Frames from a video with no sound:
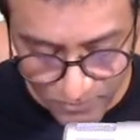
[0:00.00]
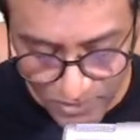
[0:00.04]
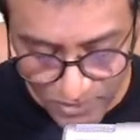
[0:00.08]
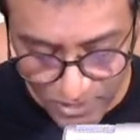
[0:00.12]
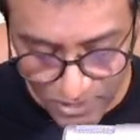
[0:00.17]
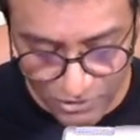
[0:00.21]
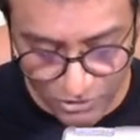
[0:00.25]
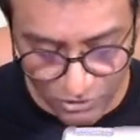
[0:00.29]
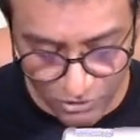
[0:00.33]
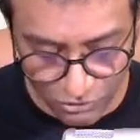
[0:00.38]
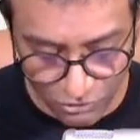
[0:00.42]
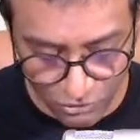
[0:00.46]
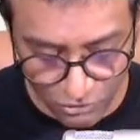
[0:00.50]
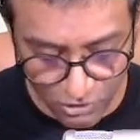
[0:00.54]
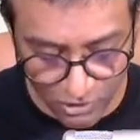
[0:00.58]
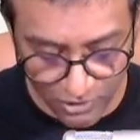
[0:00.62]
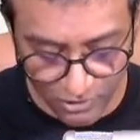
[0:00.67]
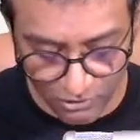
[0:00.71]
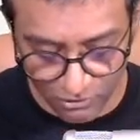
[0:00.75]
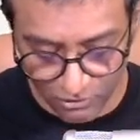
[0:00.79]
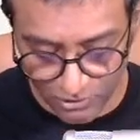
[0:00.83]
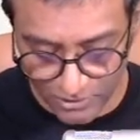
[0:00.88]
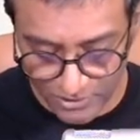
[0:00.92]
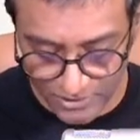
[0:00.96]
so you got
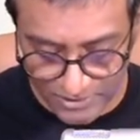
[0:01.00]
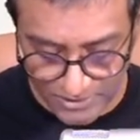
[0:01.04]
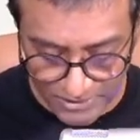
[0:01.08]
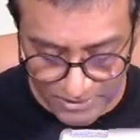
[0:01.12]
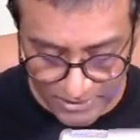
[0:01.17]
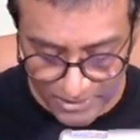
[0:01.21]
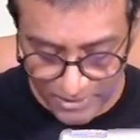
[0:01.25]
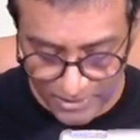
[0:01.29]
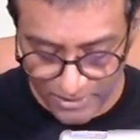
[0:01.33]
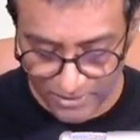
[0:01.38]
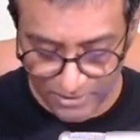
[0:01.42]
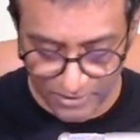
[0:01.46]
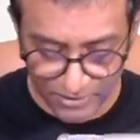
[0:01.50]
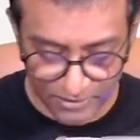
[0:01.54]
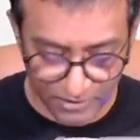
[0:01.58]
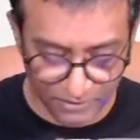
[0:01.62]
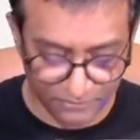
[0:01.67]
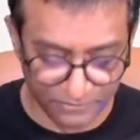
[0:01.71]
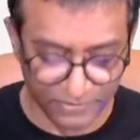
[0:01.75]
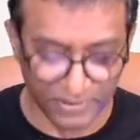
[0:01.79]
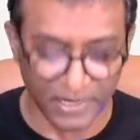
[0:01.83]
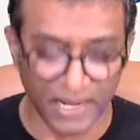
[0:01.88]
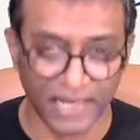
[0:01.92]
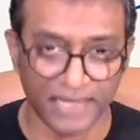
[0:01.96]
all these
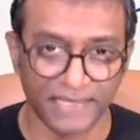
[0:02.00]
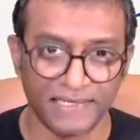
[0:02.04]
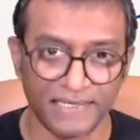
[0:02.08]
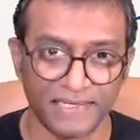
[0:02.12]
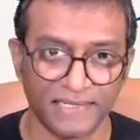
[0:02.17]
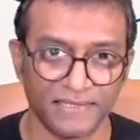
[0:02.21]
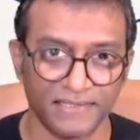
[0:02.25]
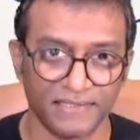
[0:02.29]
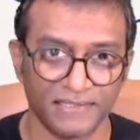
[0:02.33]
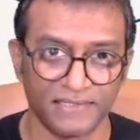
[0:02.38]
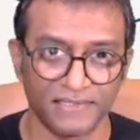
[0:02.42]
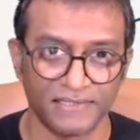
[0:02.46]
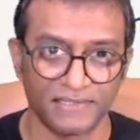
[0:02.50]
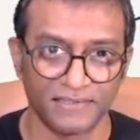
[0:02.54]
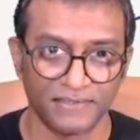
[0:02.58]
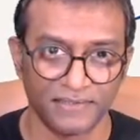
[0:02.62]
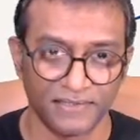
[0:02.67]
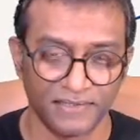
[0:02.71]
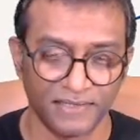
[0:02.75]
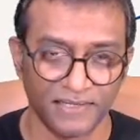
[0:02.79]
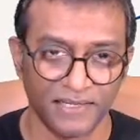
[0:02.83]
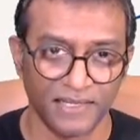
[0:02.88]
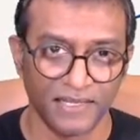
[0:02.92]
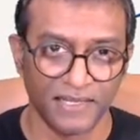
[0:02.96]
different ideas,
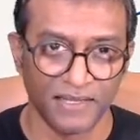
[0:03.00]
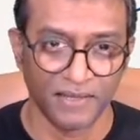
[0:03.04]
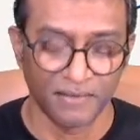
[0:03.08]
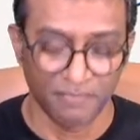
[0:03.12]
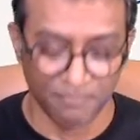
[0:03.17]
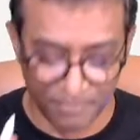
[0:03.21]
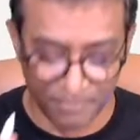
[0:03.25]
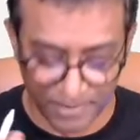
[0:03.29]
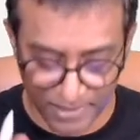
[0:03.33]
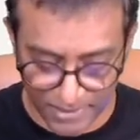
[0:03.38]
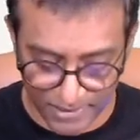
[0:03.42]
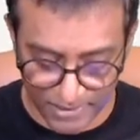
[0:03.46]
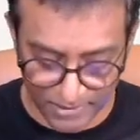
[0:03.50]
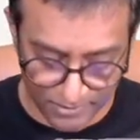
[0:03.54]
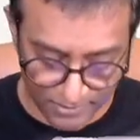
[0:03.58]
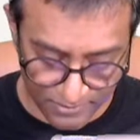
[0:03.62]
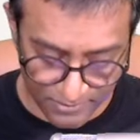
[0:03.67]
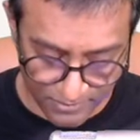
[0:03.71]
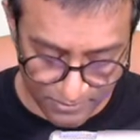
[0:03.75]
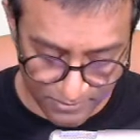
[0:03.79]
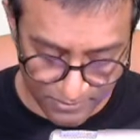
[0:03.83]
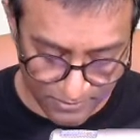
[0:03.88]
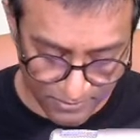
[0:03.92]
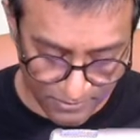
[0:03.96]
but
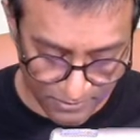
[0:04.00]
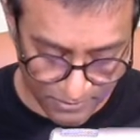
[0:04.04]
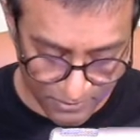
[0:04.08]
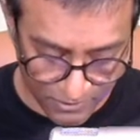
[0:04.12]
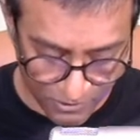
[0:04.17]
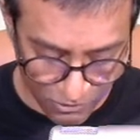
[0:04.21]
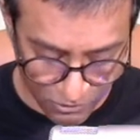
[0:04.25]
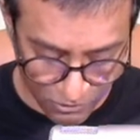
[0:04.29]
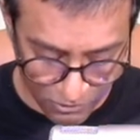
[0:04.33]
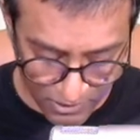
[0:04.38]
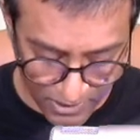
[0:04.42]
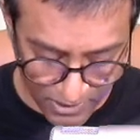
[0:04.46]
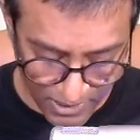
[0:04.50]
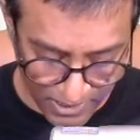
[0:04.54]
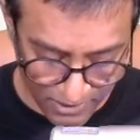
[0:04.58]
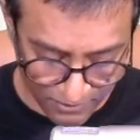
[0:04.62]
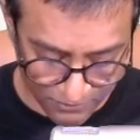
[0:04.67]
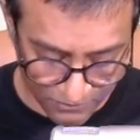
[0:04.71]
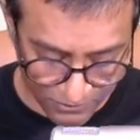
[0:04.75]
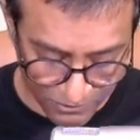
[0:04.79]
you're gonna have